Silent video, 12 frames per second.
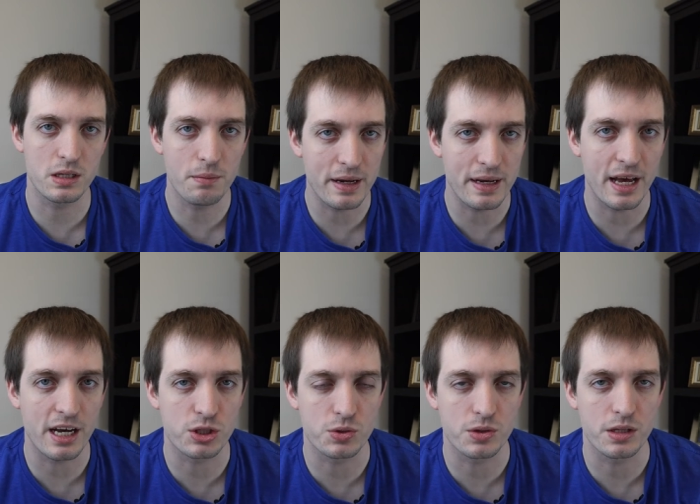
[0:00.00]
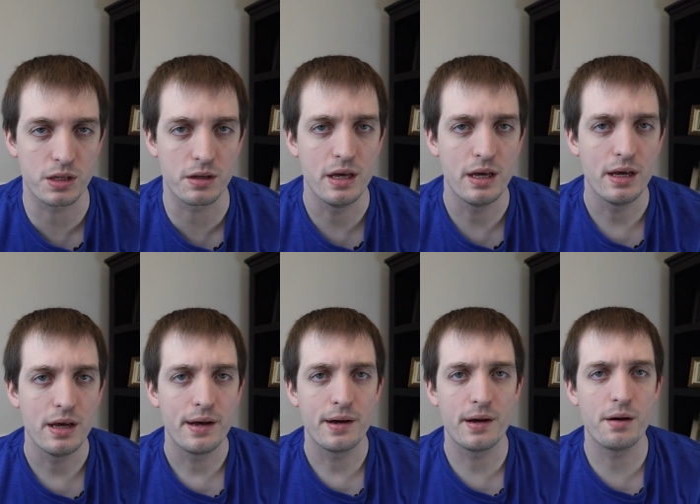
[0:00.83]
big national thing.
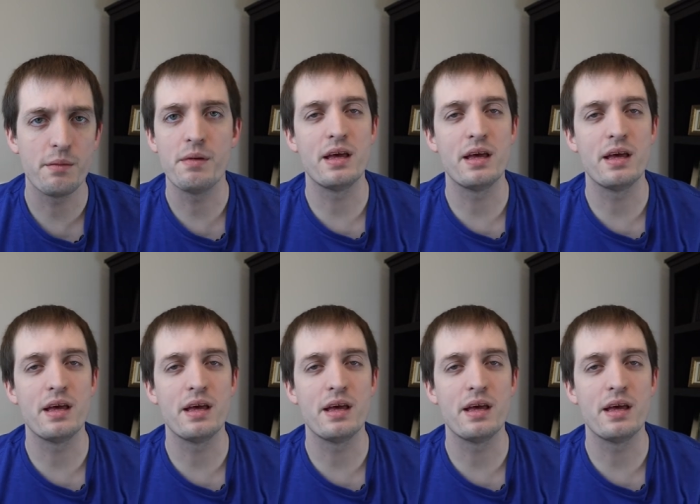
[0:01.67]
Um,